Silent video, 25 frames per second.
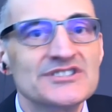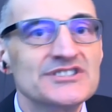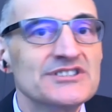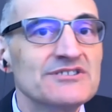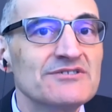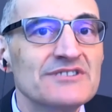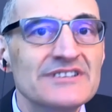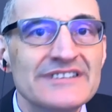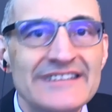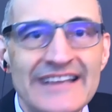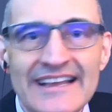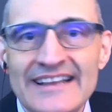
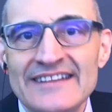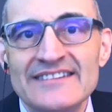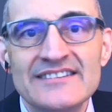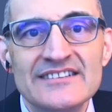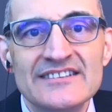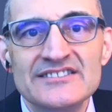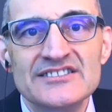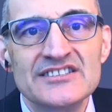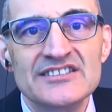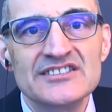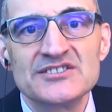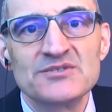their
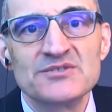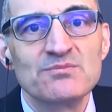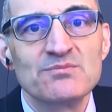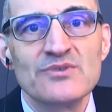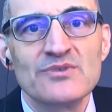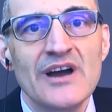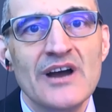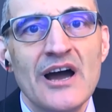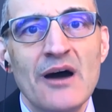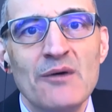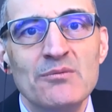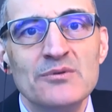attendance is a
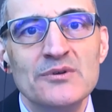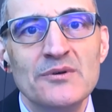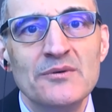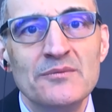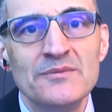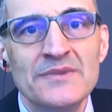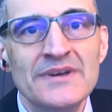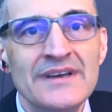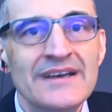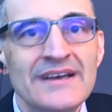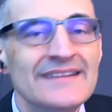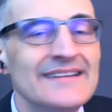
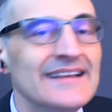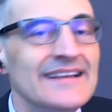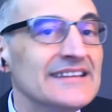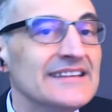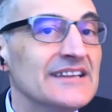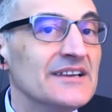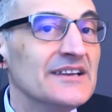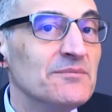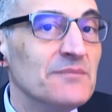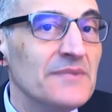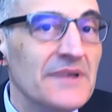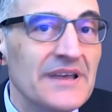problem, that
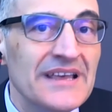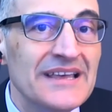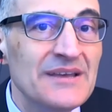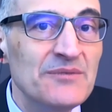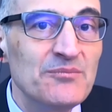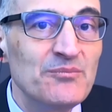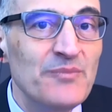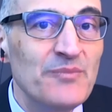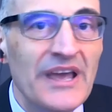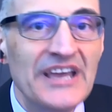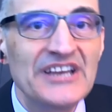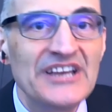they're
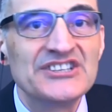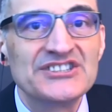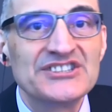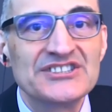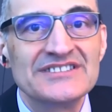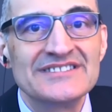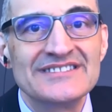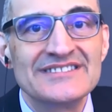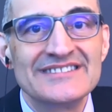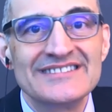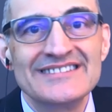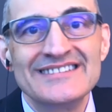
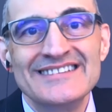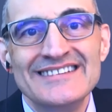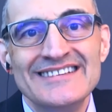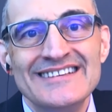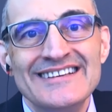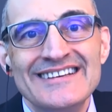impatient,